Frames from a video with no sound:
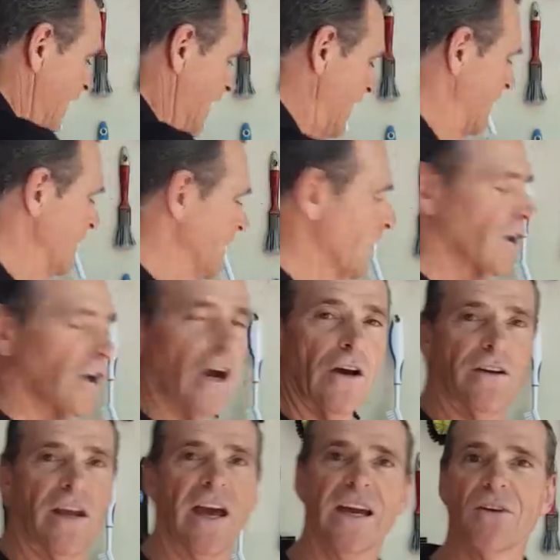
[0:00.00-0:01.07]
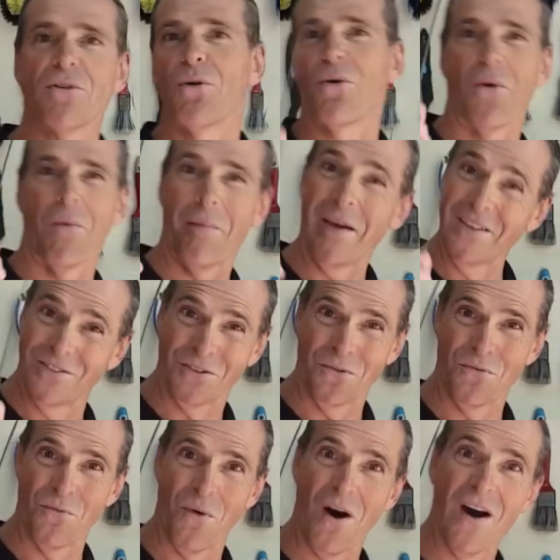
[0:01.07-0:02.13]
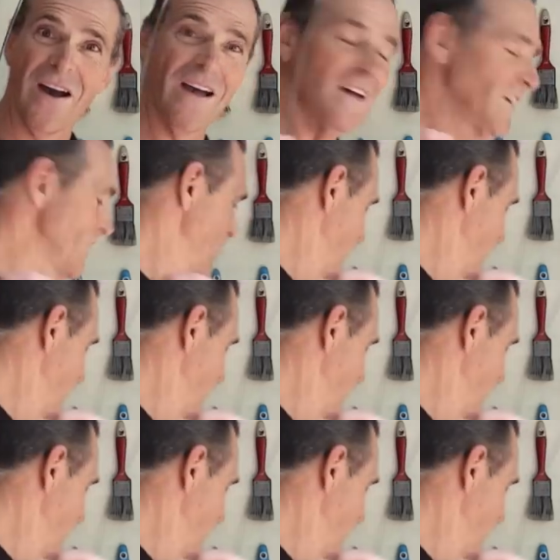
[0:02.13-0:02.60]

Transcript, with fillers: a coat hanger or a piece of wire